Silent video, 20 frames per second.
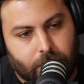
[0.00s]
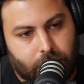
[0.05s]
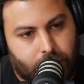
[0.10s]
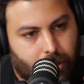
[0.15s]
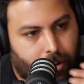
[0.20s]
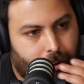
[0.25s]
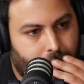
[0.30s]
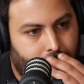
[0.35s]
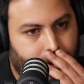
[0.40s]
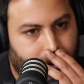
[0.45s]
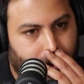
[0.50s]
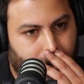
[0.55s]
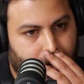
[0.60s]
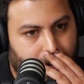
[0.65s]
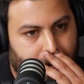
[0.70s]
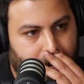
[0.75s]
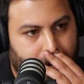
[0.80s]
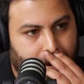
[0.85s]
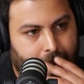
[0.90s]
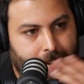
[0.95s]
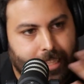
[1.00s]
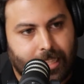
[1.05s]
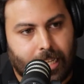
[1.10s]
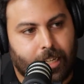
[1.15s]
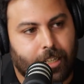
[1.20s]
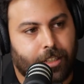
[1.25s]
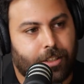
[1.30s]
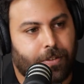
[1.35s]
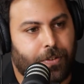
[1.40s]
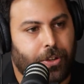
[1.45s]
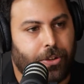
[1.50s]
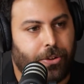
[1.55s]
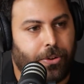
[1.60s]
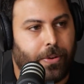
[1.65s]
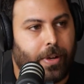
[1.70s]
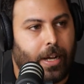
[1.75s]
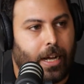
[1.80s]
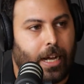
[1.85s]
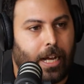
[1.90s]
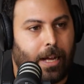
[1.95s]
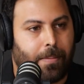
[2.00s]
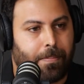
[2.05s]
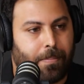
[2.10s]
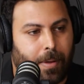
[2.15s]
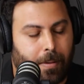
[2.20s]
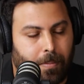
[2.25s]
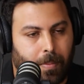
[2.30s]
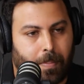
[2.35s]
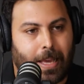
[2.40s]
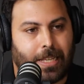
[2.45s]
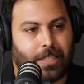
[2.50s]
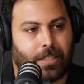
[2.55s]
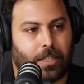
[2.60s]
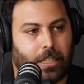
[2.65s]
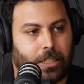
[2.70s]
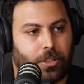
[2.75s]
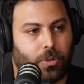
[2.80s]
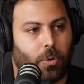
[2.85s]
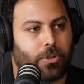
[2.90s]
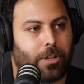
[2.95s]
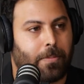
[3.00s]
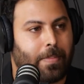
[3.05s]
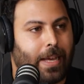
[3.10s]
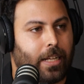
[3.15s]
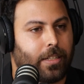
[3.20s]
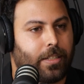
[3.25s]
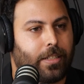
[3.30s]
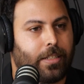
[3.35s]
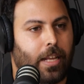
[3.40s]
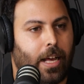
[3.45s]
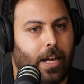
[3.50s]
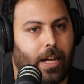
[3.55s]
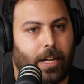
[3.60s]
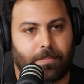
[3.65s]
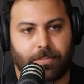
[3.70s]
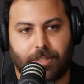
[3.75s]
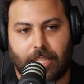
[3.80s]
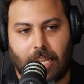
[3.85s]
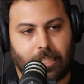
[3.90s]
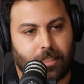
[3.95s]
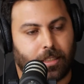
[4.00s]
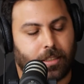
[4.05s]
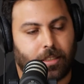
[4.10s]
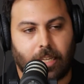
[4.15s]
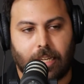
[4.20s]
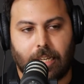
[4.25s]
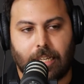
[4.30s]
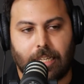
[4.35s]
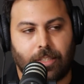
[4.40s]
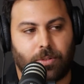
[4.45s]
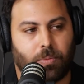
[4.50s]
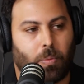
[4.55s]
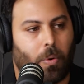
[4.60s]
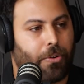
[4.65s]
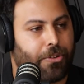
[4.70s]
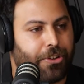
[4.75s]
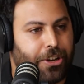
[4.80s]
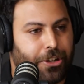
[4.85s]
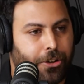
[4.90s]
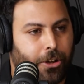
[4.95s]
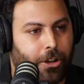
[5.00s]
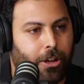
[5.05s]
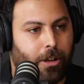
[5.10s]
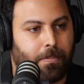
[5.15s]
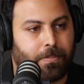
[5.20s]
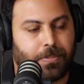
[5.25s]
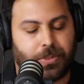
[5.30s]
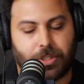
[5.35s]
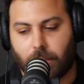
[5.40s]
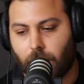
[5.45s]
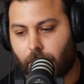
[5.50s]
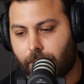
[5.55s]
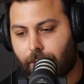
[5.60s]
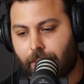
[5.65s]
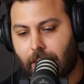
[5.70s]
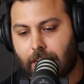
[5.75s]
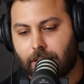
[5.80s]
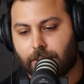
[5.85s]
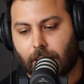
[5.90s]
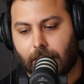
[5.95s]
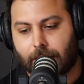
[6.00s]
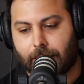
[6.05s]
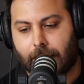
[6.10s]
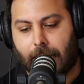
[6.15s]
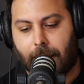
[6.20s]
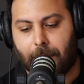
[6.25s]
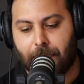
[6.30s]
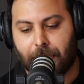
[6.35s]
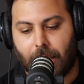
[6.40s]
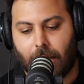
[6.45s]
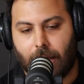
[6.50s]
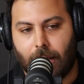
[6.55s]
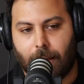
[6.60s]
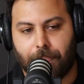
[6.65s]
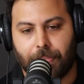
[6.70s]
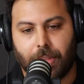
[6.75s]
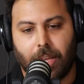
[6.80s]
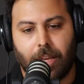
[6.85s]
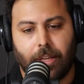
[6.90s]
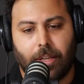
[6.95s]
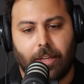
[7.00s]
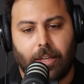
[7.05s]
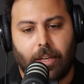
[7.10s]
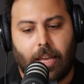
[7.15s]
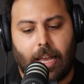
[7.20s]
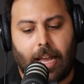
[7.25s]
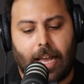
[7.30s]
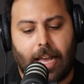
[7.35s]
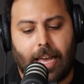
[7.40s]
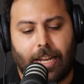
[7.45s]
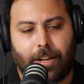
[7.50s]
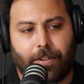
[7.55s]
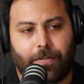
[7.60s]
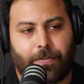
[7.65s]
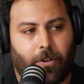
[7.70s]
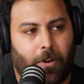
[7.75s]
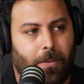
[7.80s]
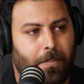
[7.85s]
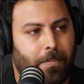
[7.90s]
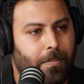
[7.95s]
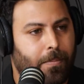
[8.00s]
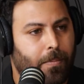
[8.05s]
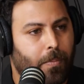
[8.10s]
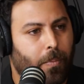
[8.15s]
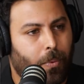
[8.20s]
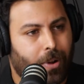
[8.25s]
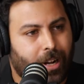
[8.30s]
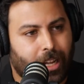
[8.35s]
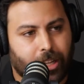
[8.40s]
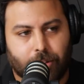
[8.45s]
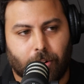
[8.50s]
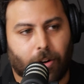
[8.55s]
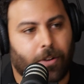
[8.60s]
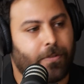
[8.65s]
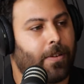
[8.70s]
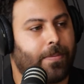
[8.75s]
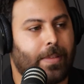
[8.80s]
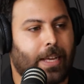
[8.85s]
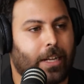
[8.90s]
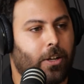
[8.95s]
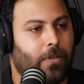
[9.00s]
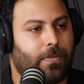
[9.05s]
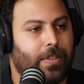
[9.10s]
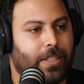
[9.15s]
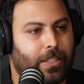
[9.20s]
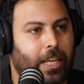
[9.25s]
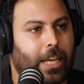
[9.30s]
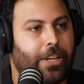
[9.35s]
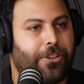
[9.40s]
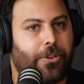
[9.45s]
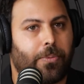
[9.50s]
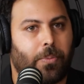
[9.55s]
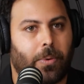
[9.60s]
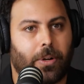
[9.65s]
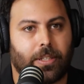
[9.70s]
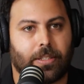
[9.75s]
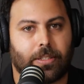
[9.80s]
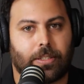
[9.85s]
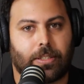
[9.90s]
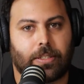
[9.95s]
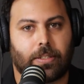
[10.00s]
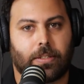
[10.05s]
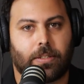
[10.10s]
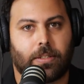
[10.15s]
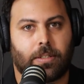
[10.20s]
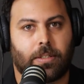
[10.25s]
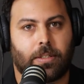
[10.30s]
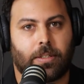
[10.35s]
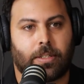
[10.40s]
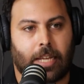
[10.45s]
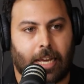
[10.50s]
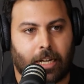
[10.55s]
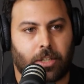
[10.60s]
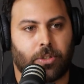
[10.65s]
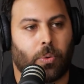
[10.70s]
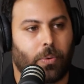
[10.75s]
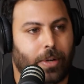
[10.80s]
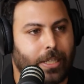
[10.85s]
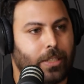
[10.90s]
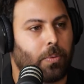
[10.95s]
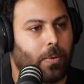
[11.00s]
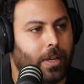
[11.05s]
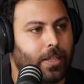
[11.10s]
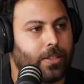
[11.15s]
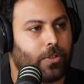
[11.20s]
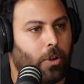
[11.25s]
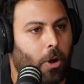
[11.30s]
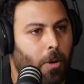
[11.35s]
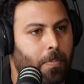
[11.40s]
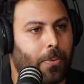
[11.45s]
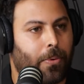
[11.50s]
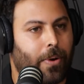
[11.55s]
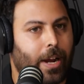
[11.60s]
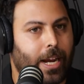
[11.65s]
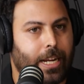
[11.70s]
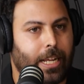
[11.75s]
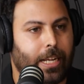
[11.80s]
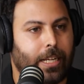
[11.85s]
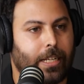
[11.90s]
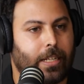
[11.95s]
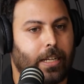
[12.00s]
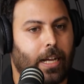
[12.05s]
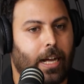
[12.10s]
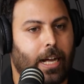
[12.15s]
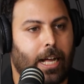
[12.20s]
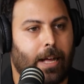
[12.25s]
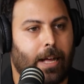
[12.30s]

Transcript: So I had that interview. We basically talked about T's and C's, warranty terms, a lot of things like that. And from what I got from that conversation was Tac Toys was operating,